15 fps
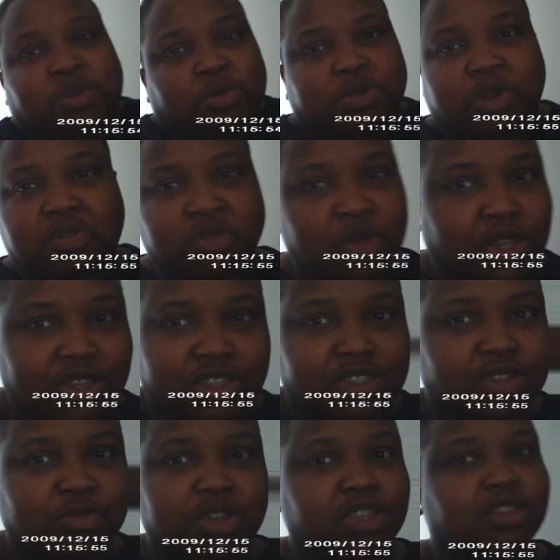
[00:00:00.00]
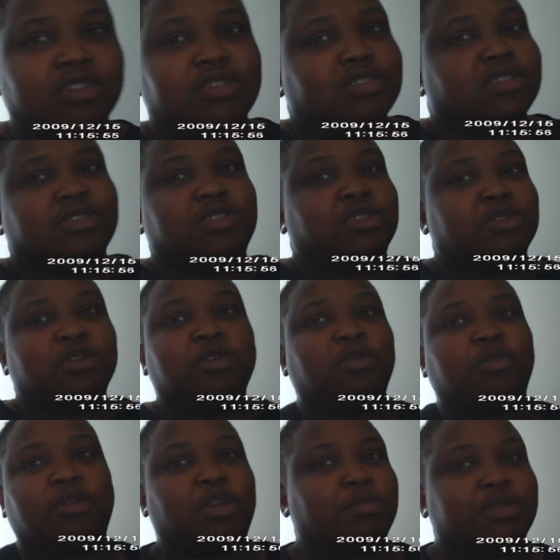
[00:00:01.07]
grew up Jehovah's Witness. I mean, you knew
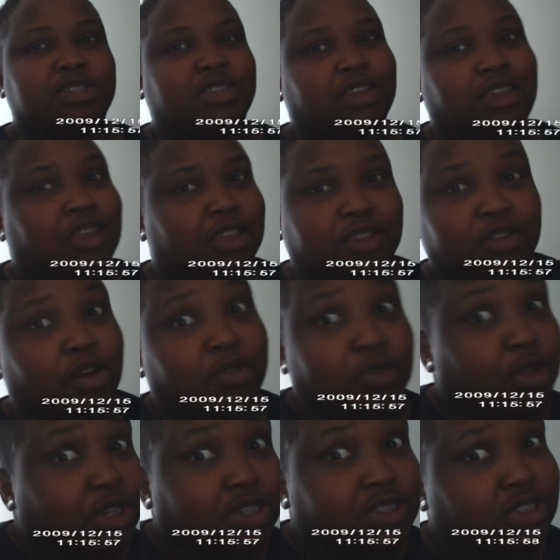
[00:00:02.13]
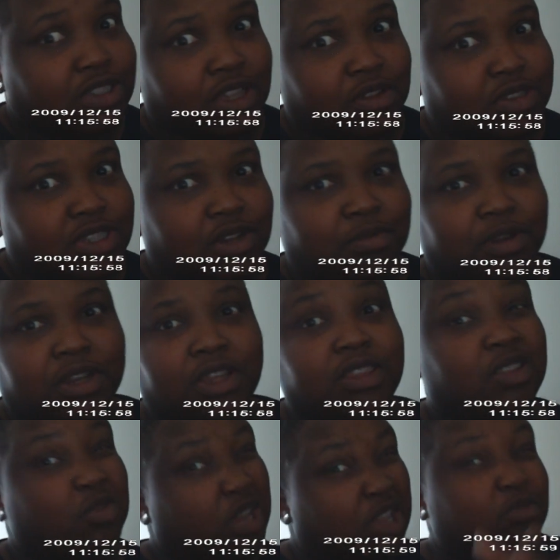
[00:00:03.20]
growing up as a kid, Jehovah's Witnesses, they don't celebrate
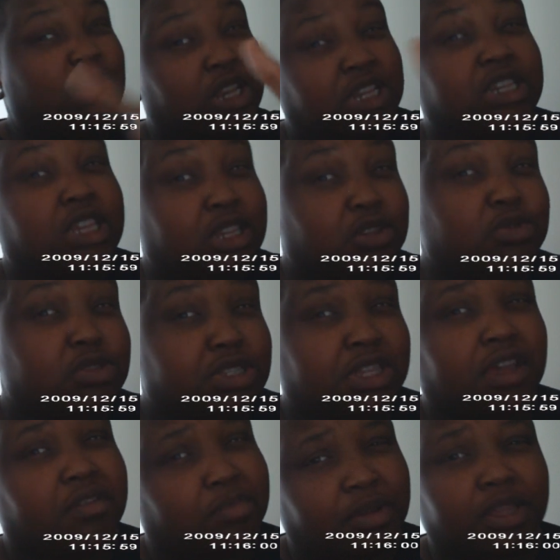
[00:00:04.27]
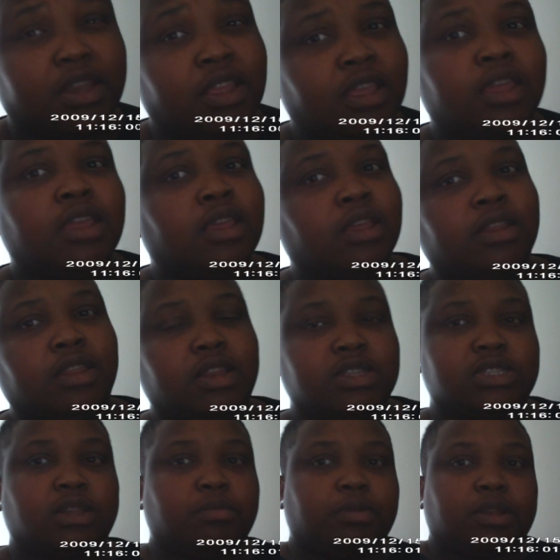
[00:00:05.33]
nothing. When they really did do stuff, but then they
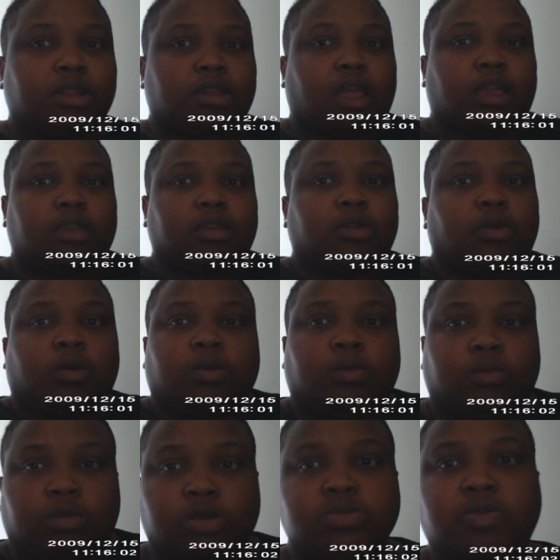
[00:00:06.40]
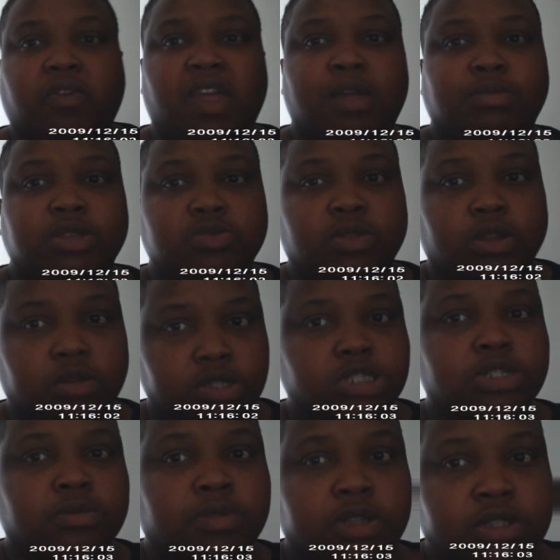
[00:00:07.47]
celebrated like, most families with a
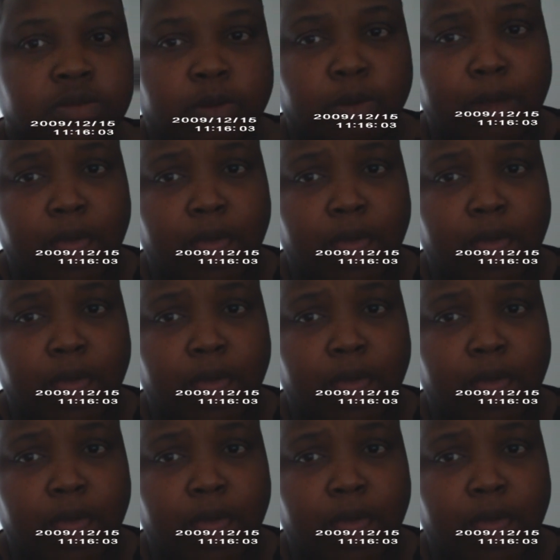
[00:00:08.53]
Christian principle